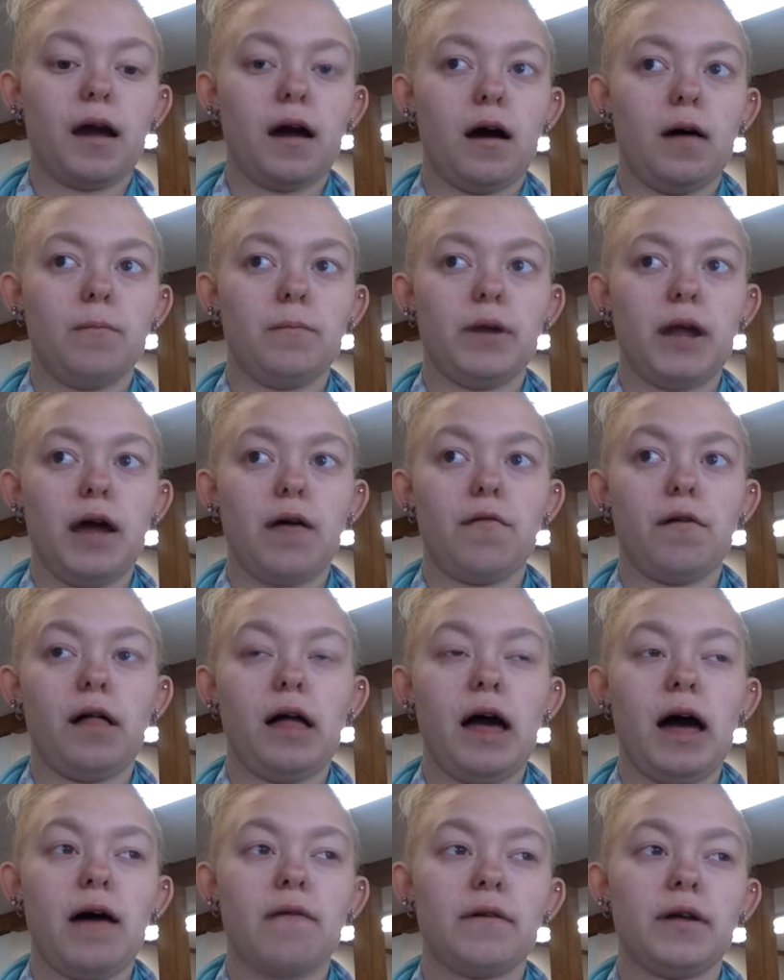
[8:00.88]
But I will
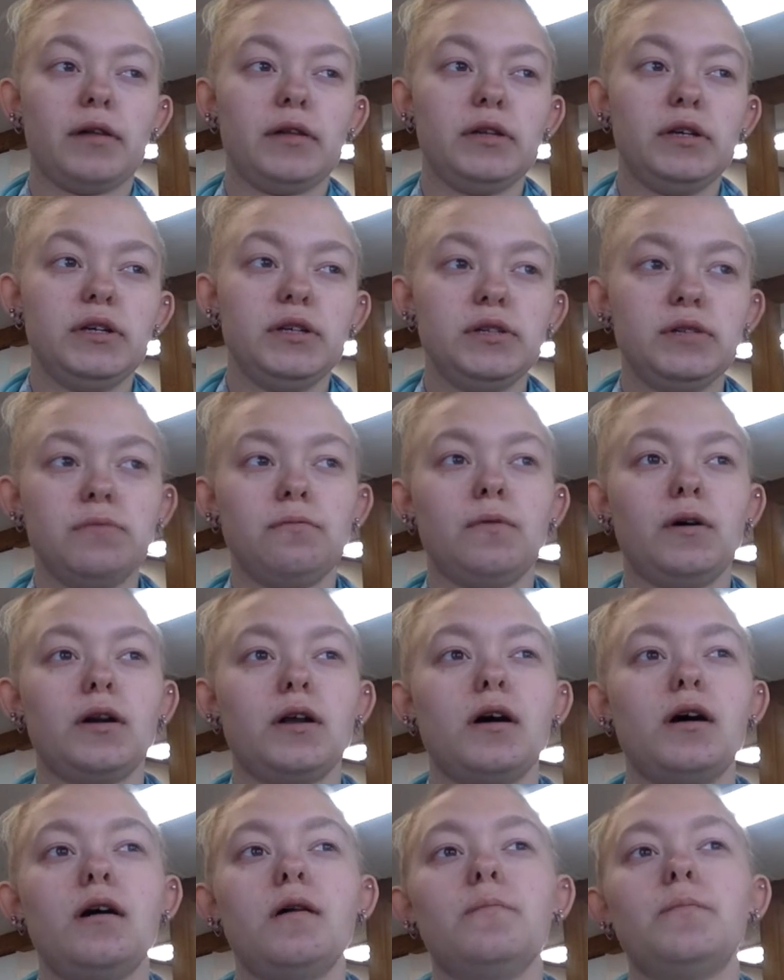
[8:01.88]
have at least one
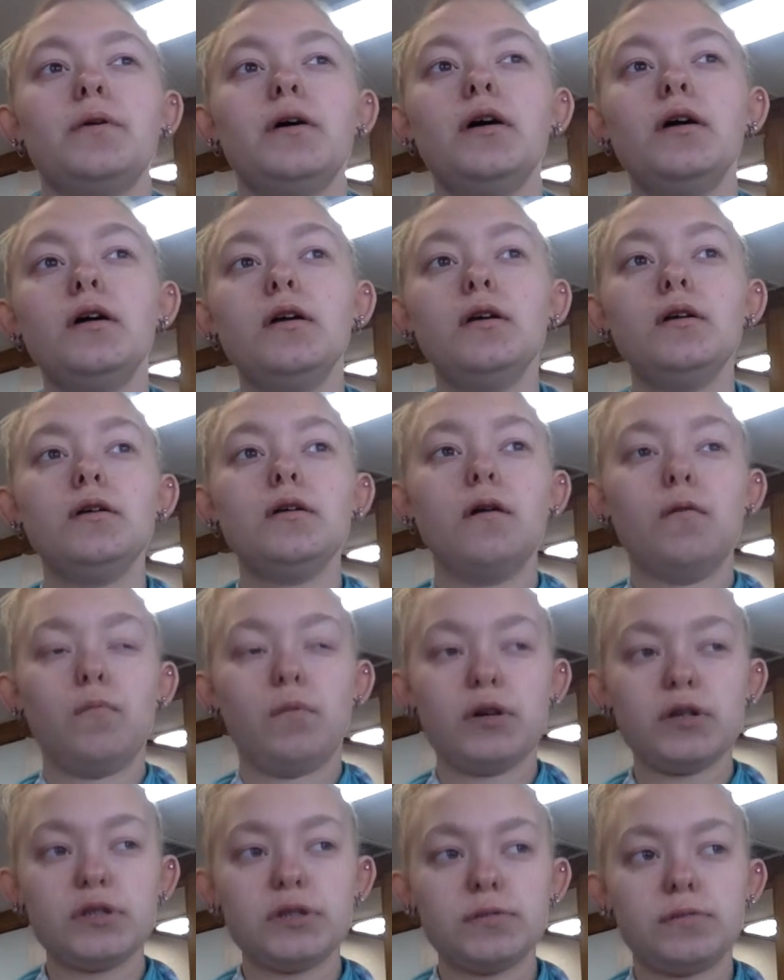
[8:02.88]
up
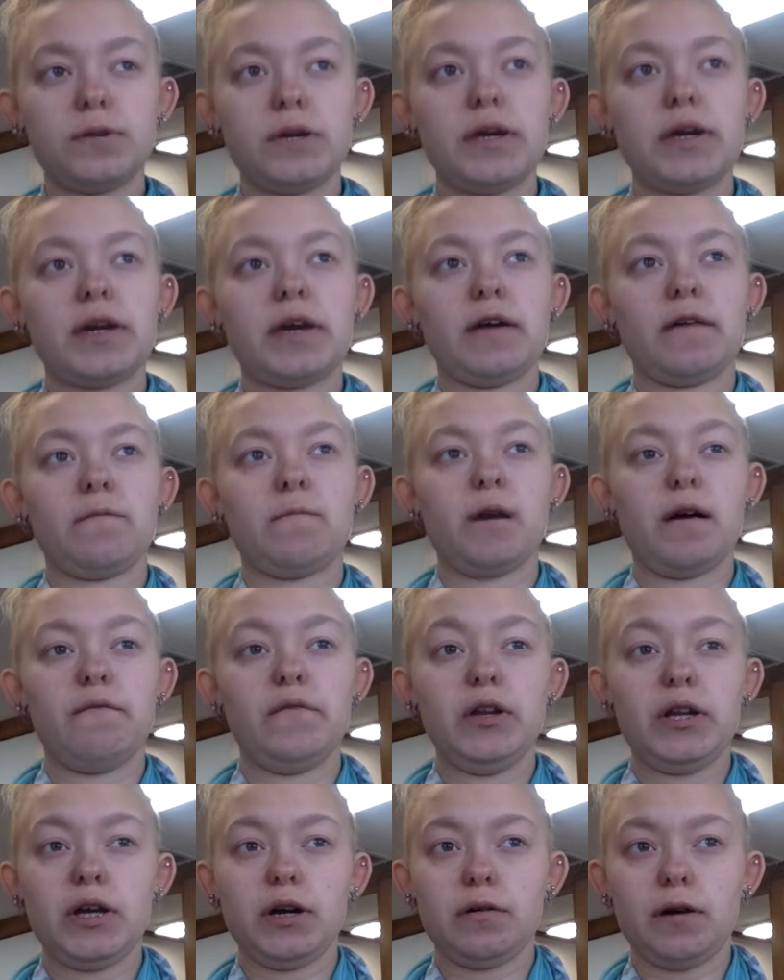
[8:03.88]
once a week if my
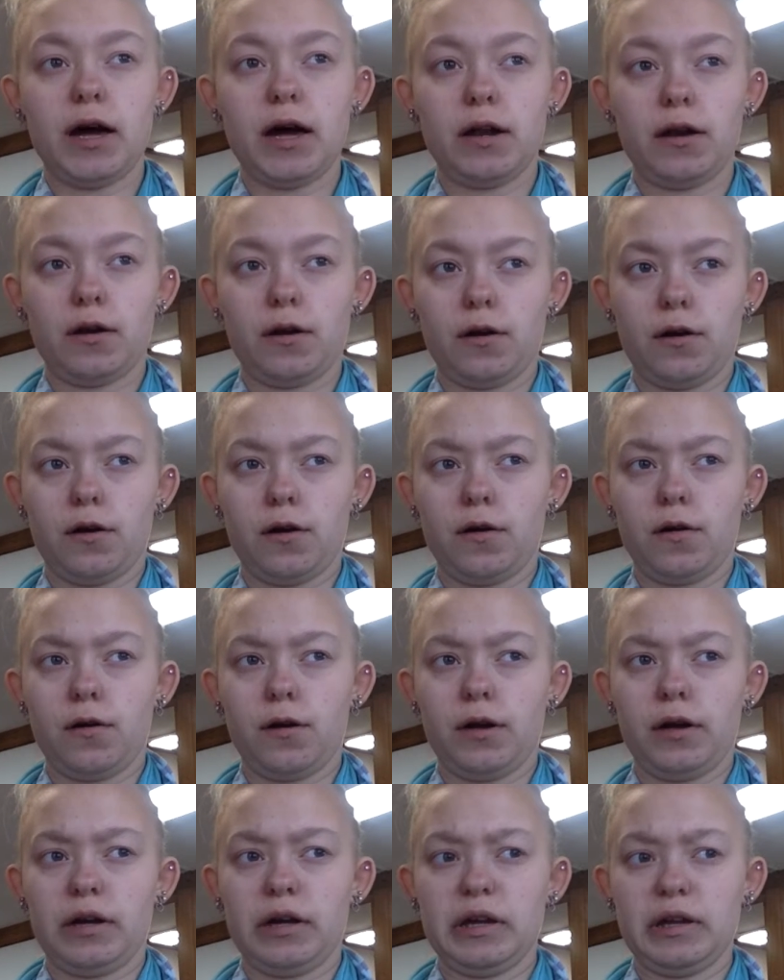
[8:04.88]
video editor
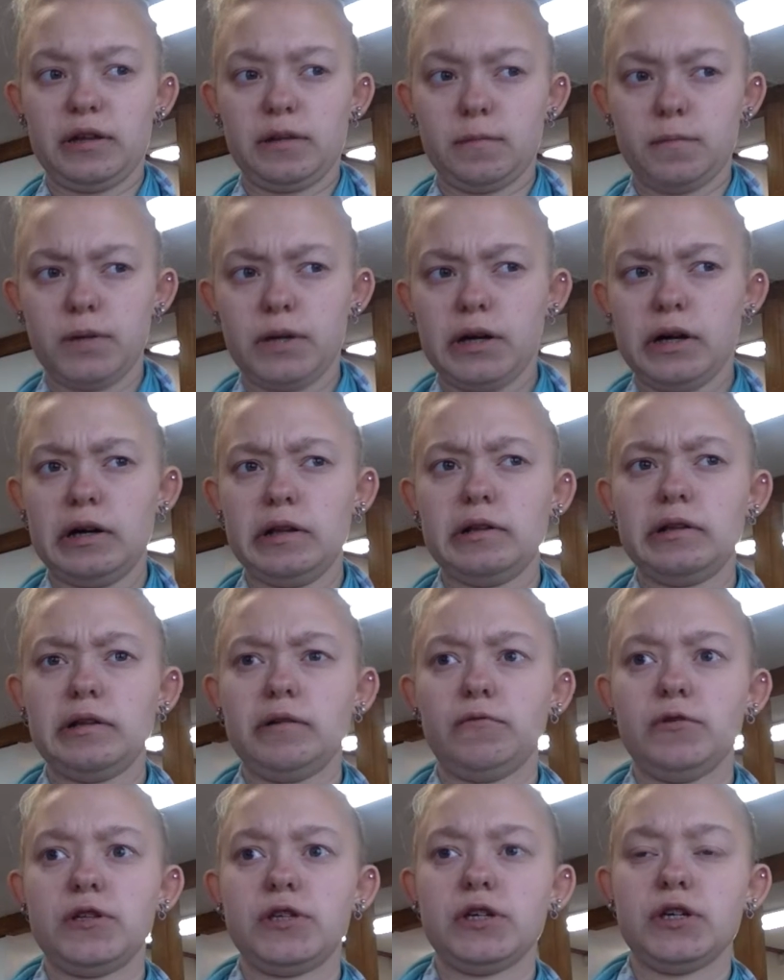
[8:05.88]
gets them done,
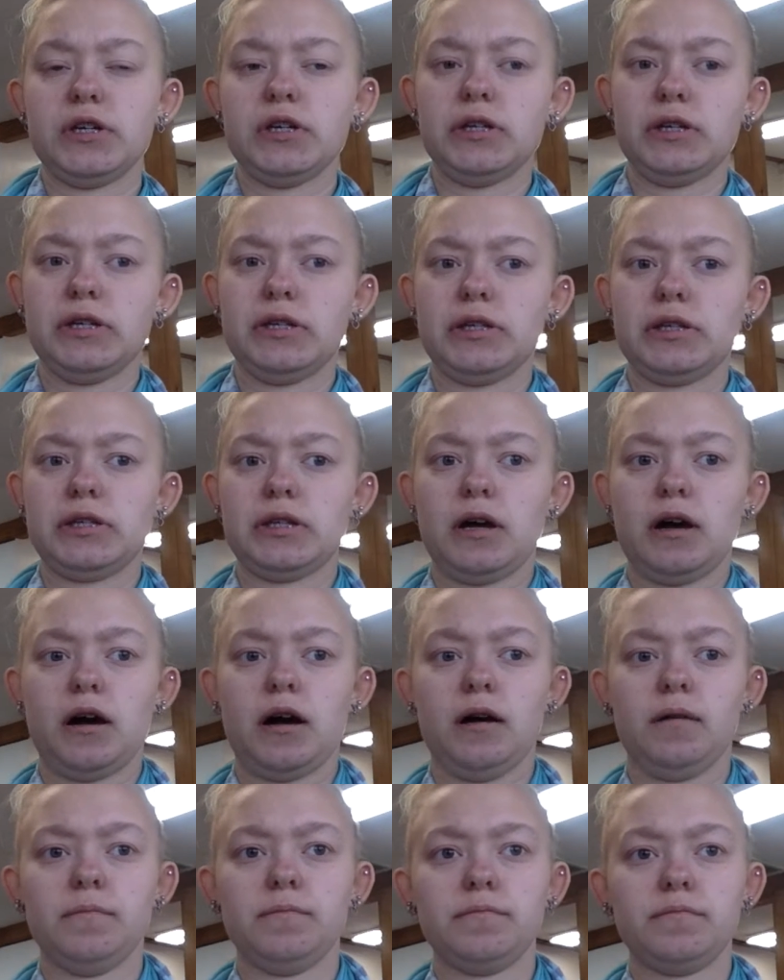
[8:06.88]
which is
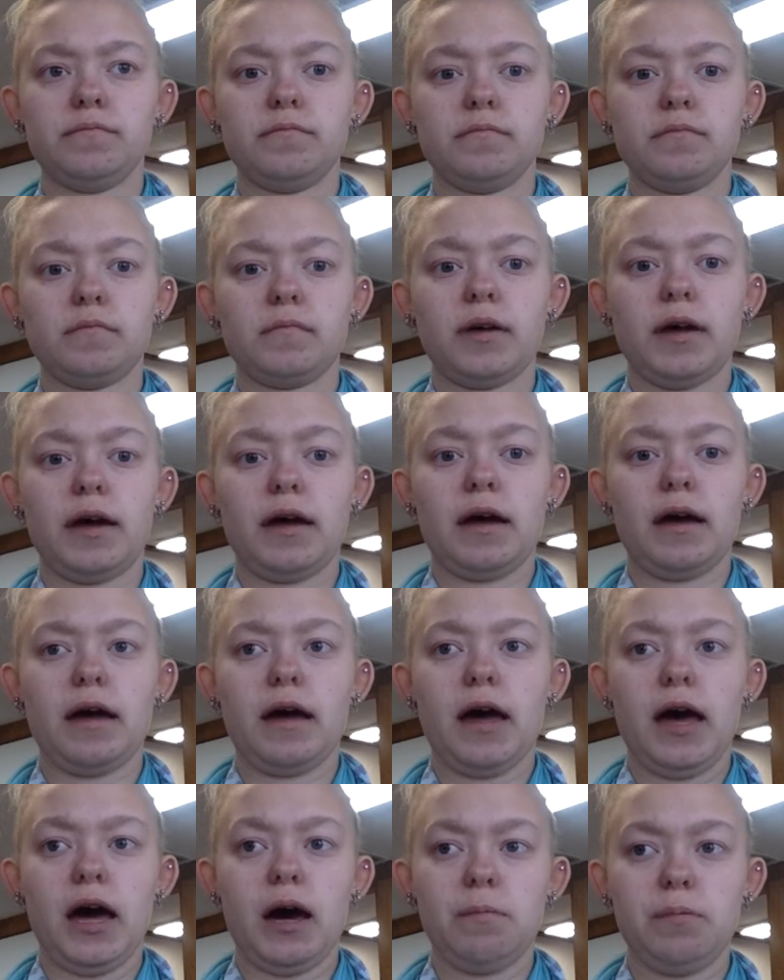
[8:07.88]

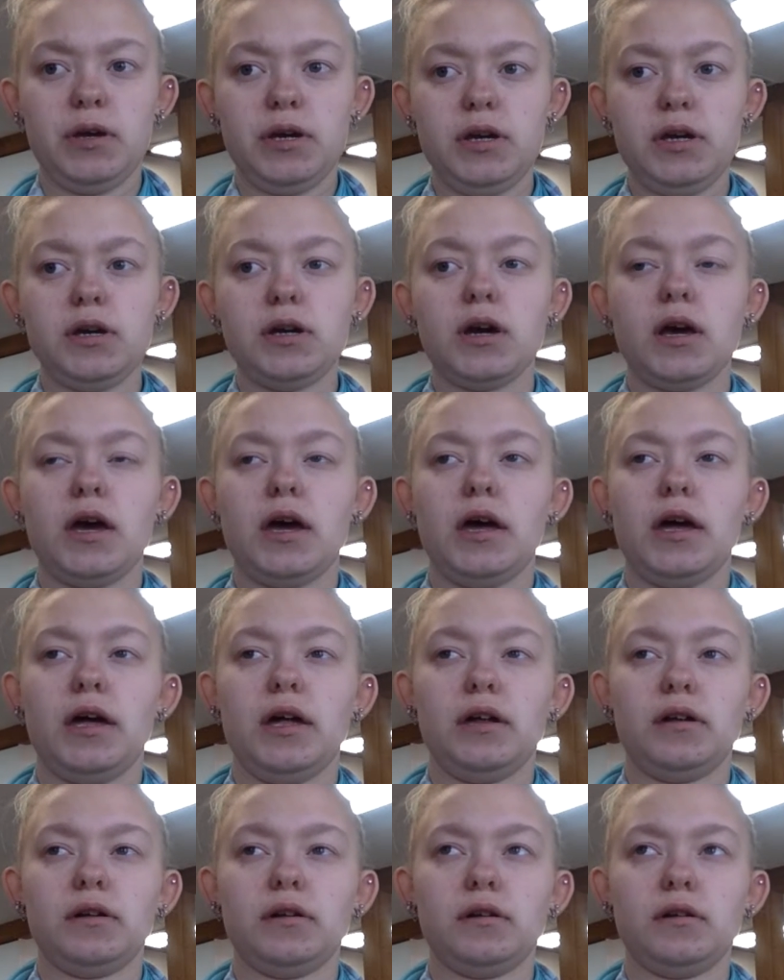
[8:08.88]
Abby,
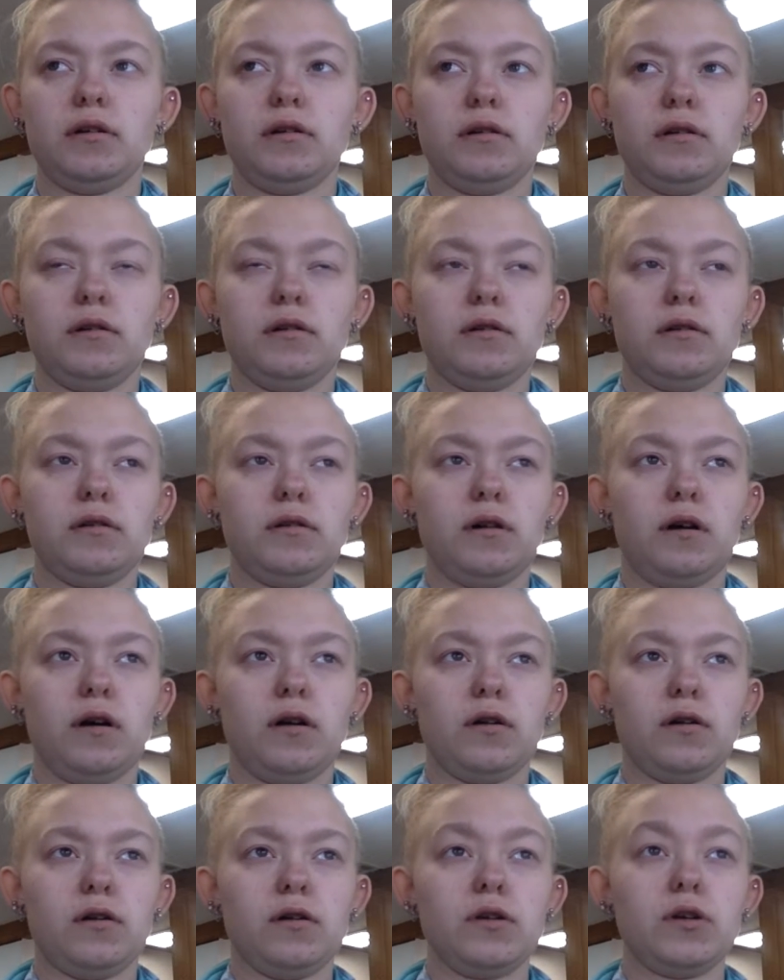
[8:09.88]
and
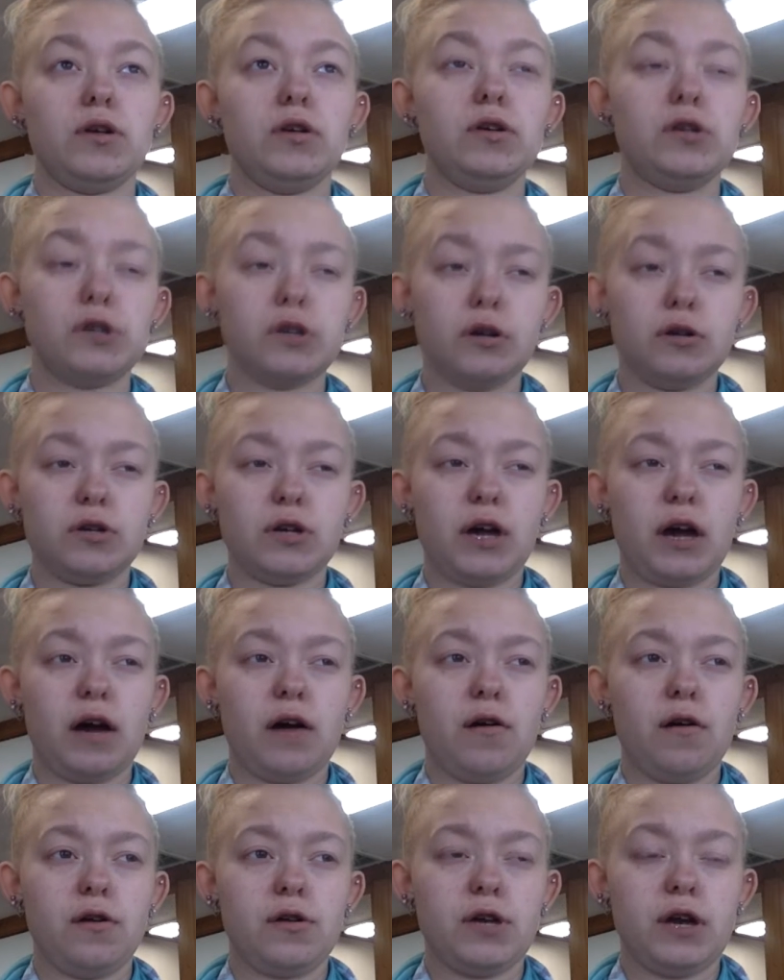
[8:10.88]
on her, you should go check out
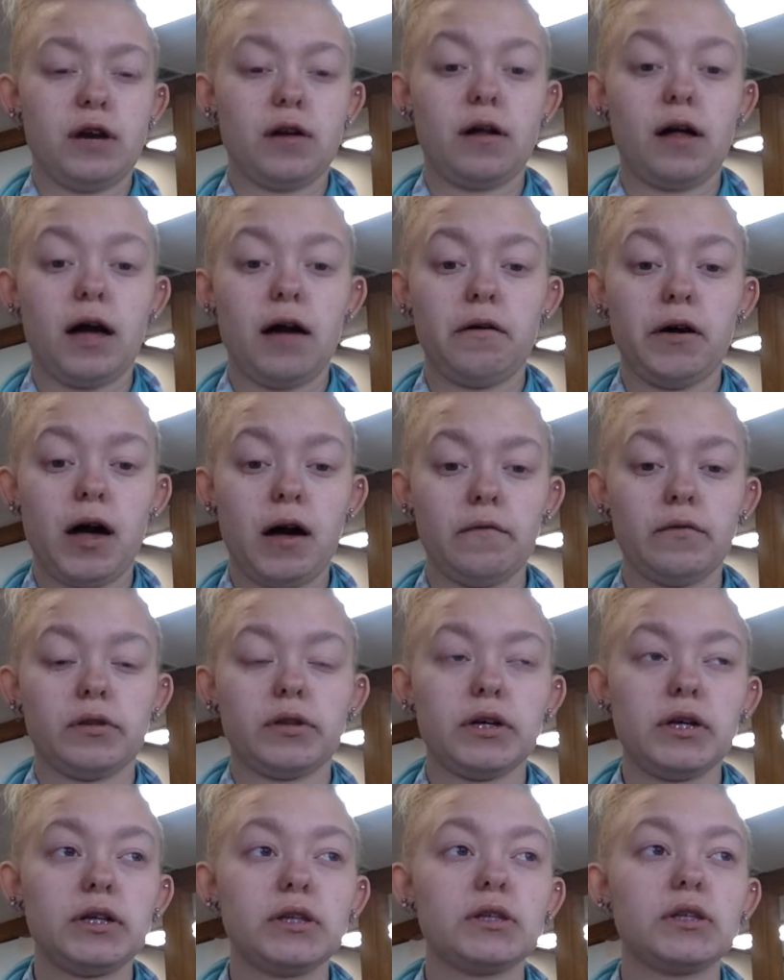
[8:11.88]
her channel. I have
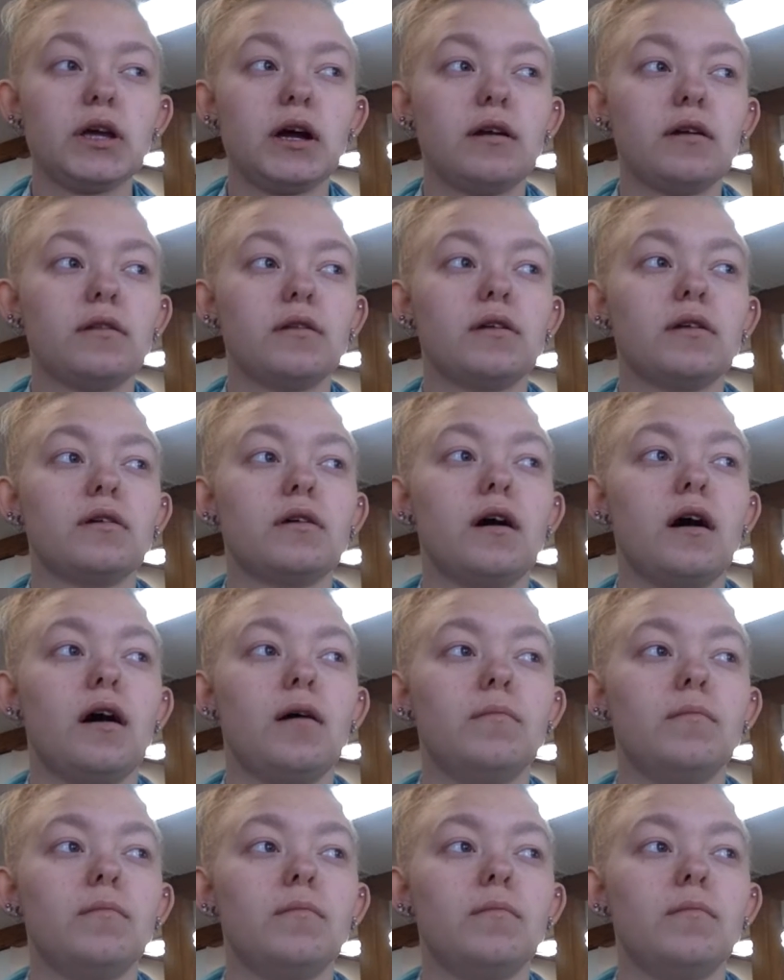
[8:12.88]
it linked down in the